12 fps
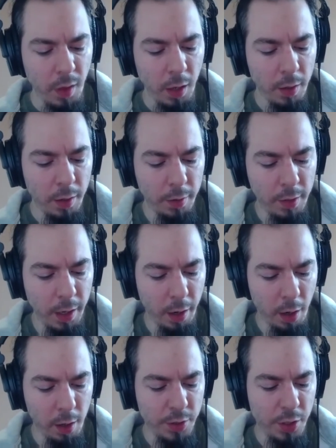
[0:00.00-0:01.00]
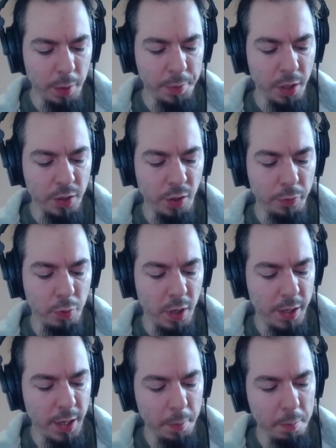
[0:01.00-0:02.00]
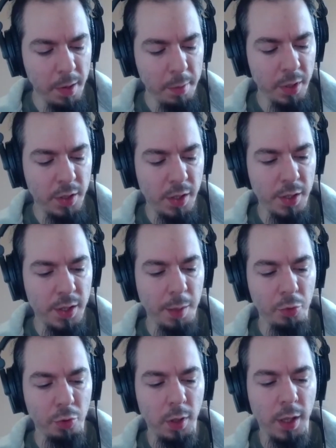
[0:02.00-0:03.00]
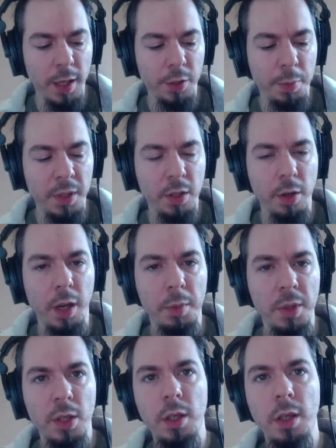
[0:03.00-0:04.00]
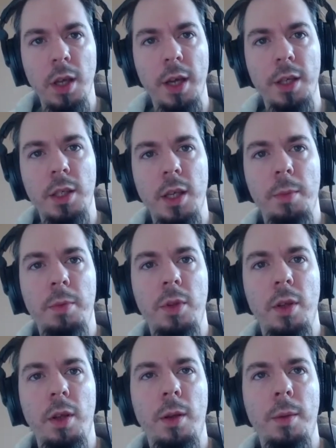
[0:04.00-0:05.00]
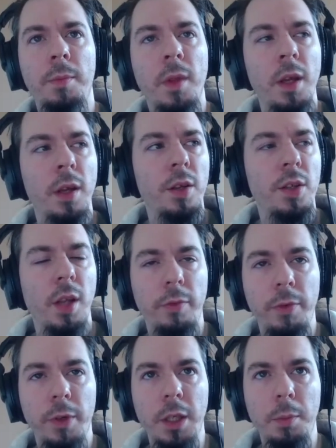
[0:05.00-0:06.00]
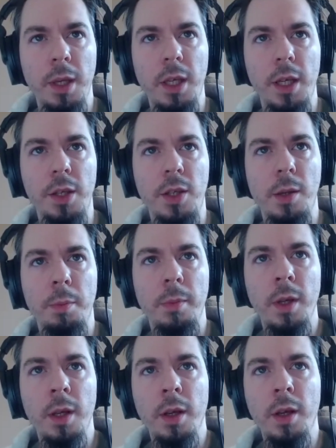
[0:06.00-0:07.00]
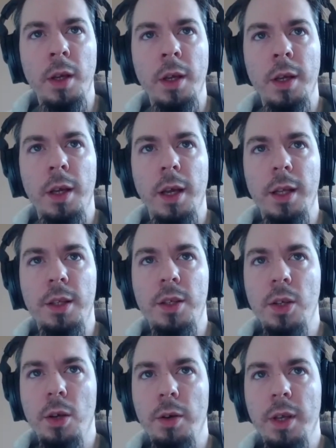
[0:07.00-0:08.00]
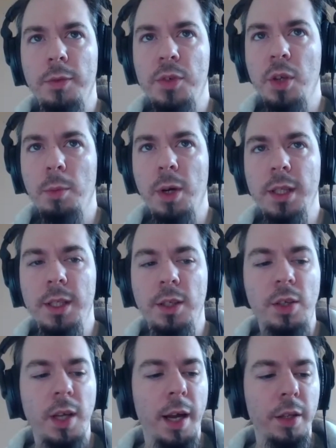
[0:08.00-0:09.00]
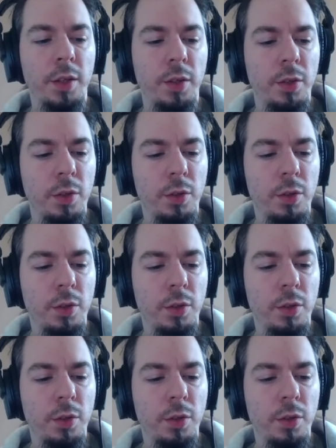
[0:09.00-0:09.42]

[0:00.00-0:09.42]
There are some node software that implements the same rule as Bitcoin ABC, except the self-funding mechanism. And so if someone decides